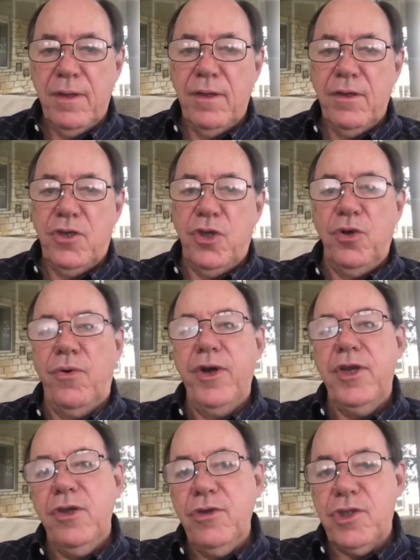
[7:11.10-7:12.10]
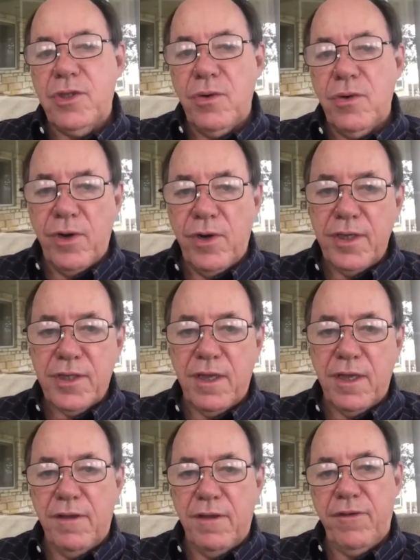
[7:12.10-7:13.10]
to reduce the
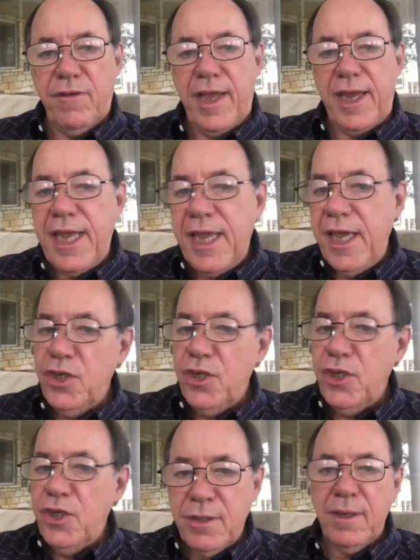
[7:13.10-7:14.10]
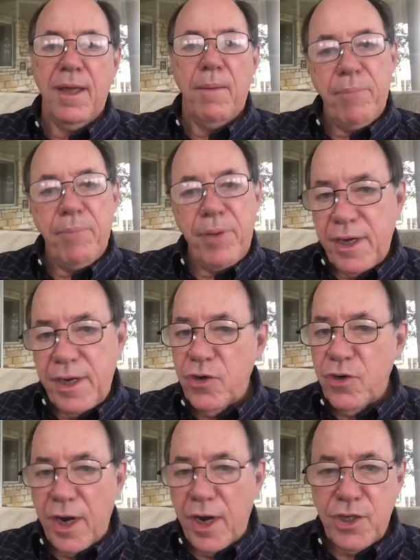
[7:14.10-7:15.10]
risk of adhesion,
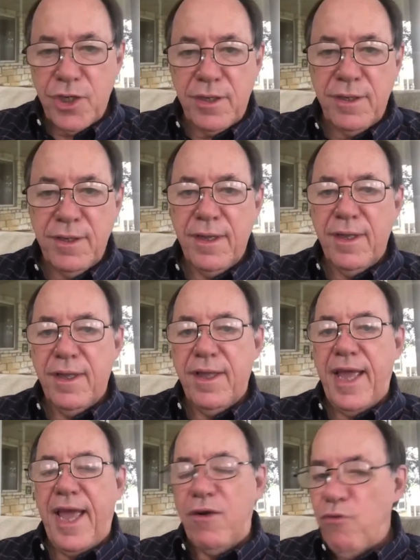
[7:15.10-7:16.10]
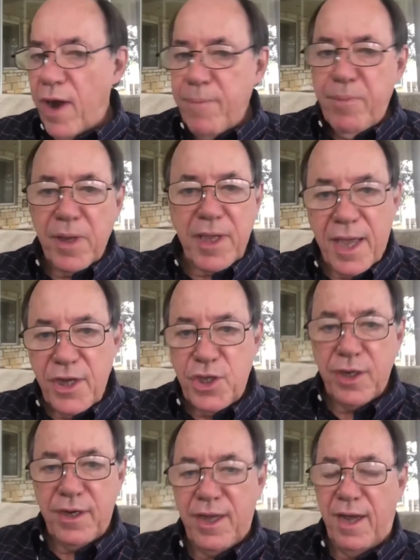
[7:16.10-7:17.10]
penetration, and
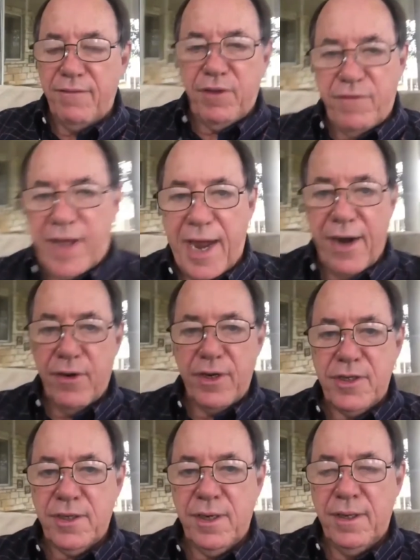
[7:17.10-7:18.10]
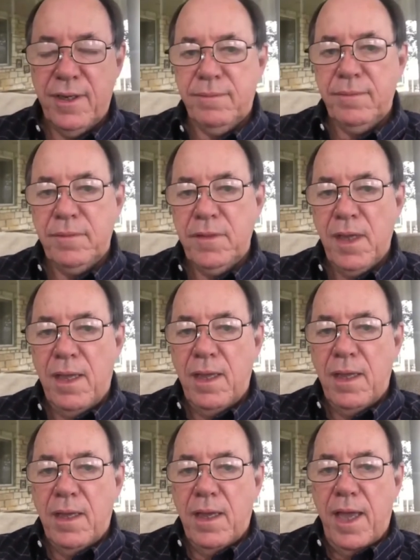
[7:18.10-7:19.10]
replication of a virus.
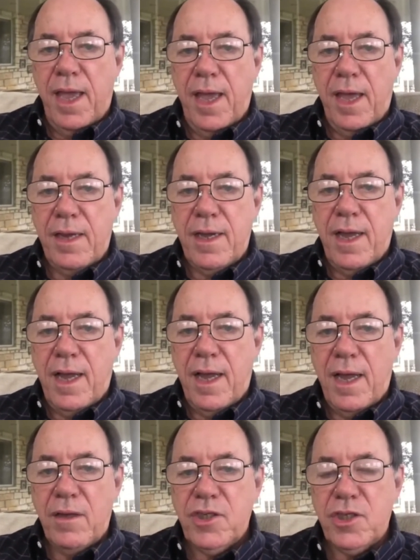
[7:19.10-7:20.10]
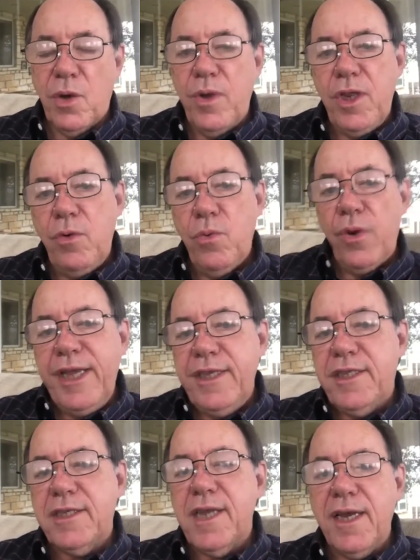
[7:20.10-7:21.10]
And uh, so when you read
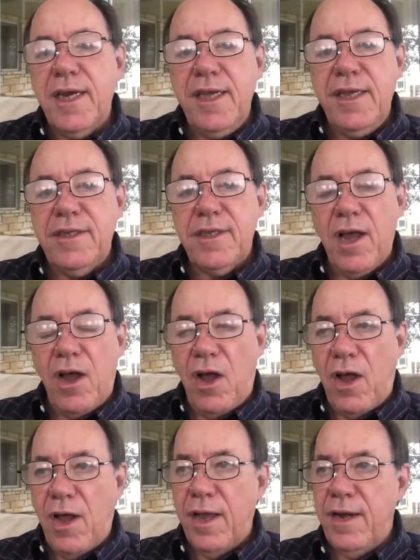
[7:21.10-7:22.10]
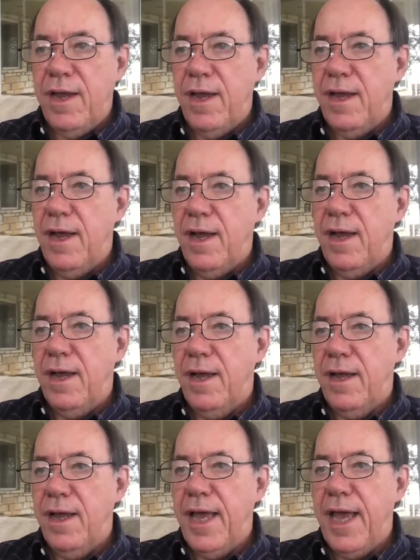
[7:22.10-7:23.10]
studies on
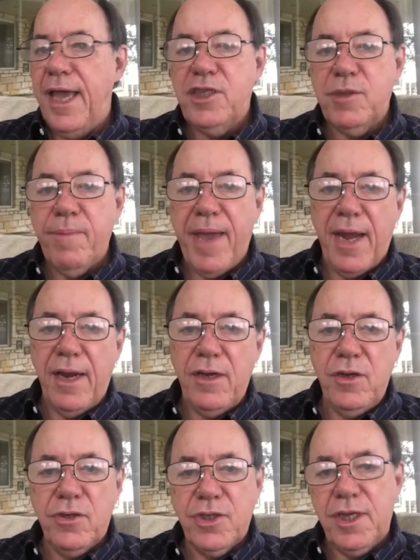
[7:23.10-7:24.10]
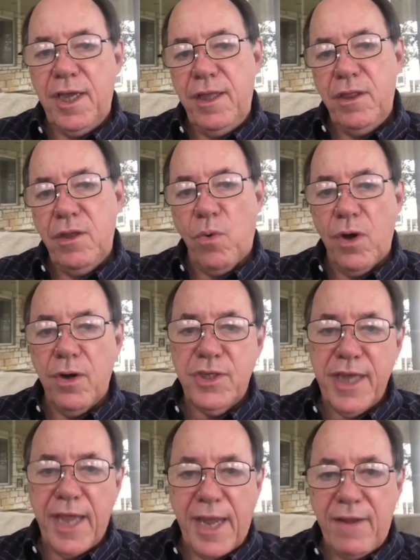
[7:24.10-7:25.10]
uh, ACE and you'll see the words
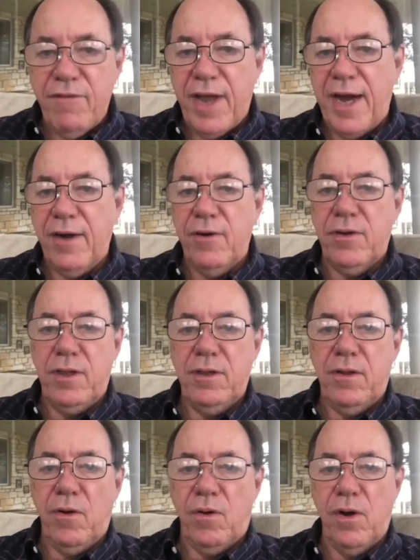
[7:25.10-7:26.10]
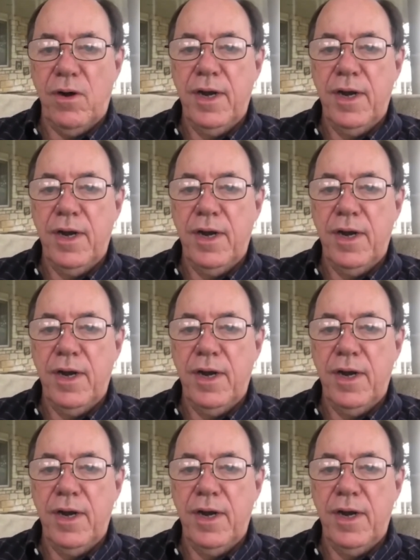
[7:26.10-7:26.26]
antiviral or